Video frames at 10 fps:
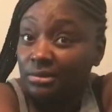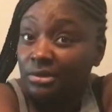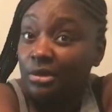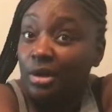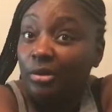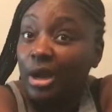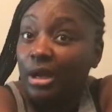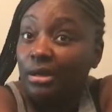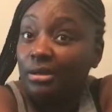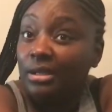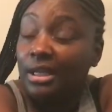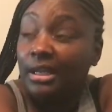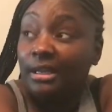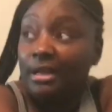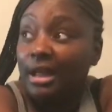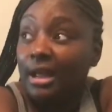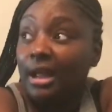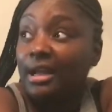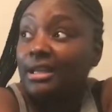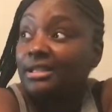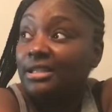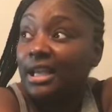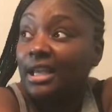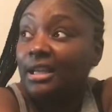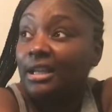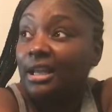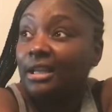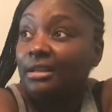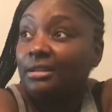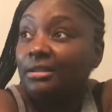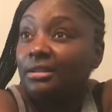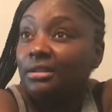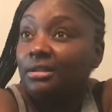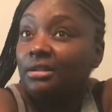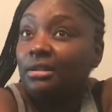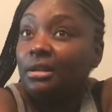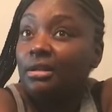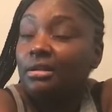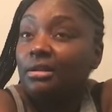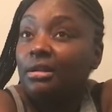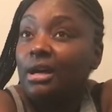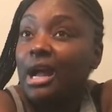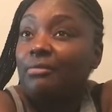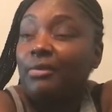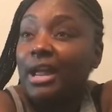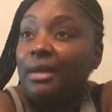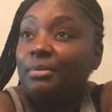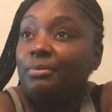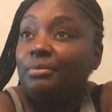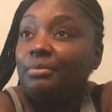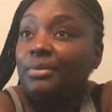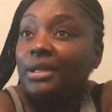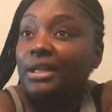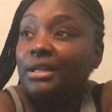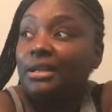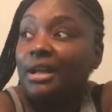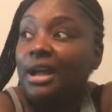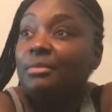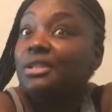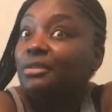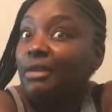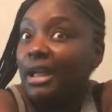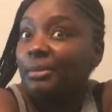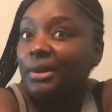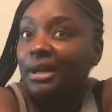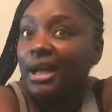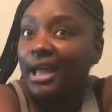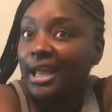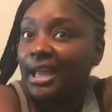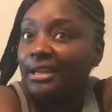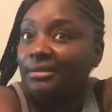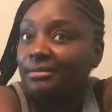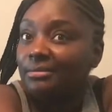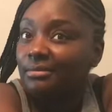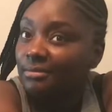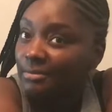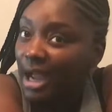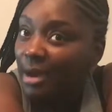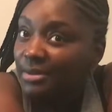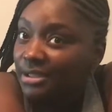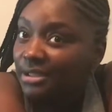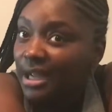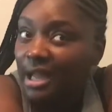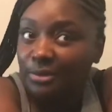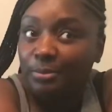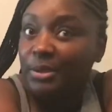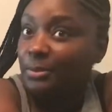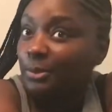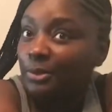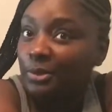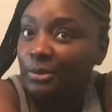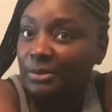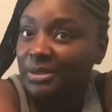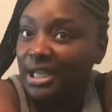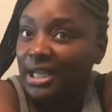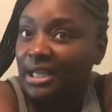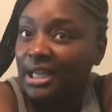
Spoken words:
You know, and I can say like I rap, but I was a rapper. I knew people. You know what I'm saying?